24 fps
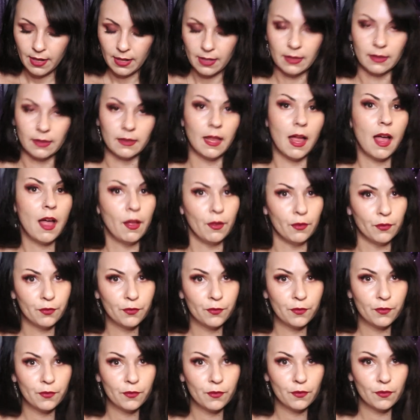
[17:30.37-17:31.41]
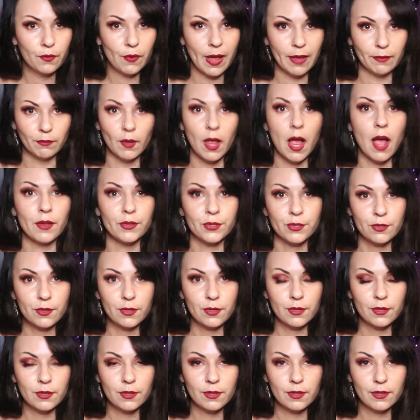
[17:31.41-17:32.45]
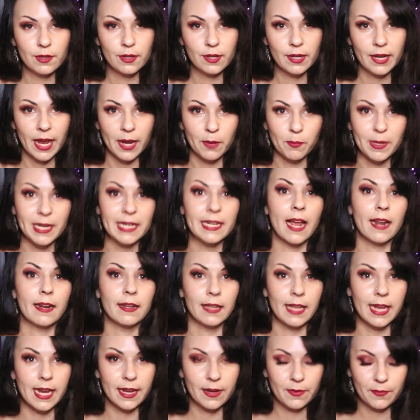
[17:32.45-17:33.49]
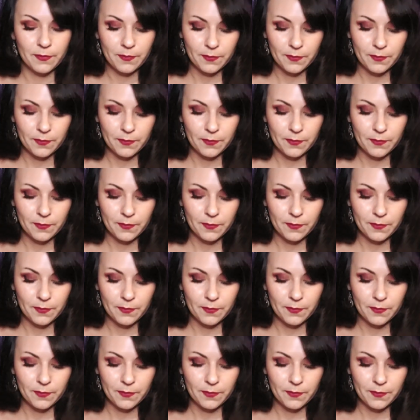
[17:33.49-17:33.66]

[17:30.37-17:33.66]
love and lust can be deadly.